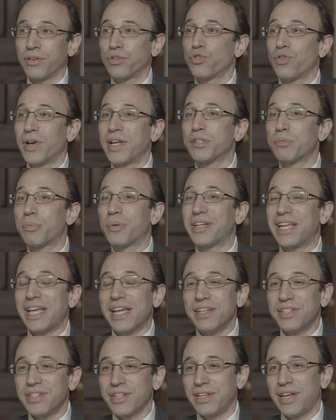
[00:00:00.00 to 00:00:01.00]

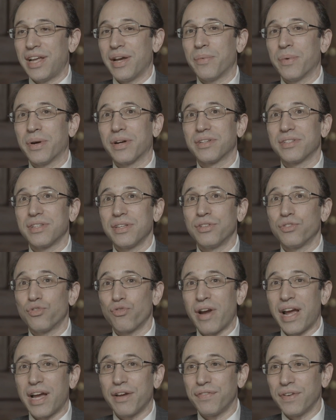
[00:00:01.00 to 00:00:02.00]
transportation networks and
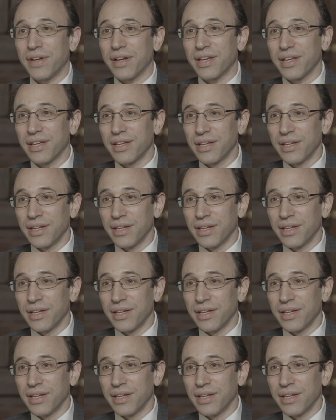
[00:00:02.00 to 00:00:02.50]
traffic.